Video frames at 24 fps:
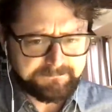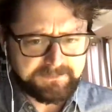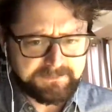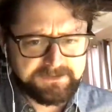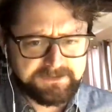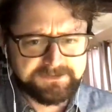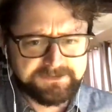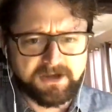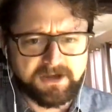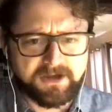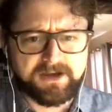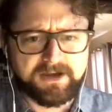
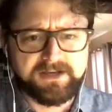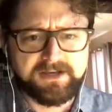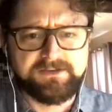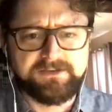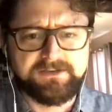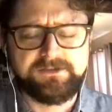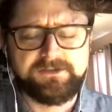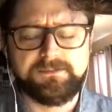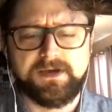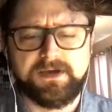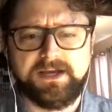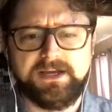talking
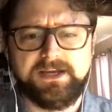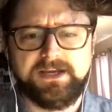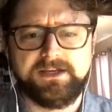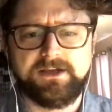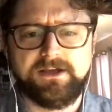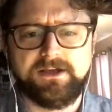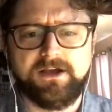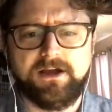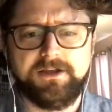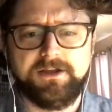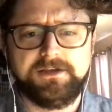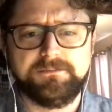to my
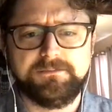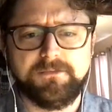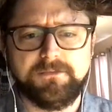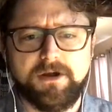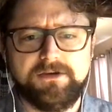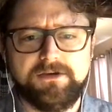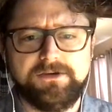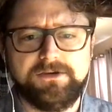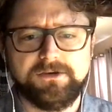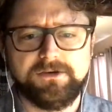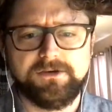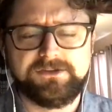colleague
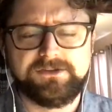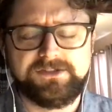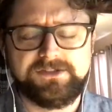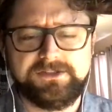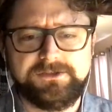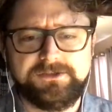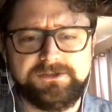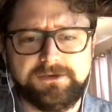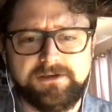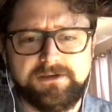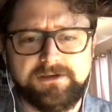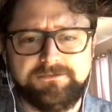Martin
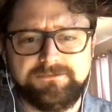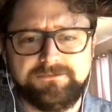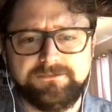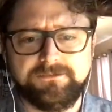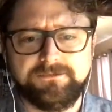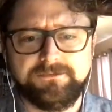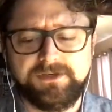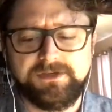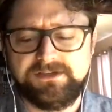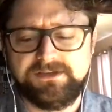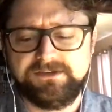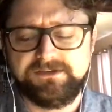Dirksen, who I've
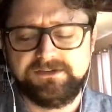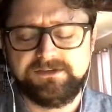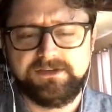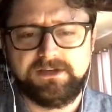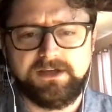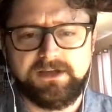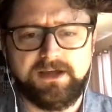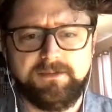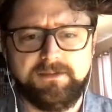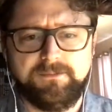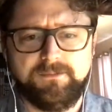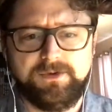written
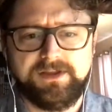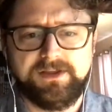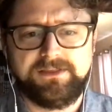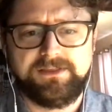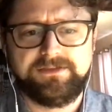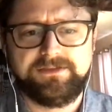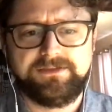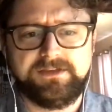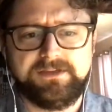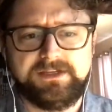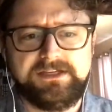with.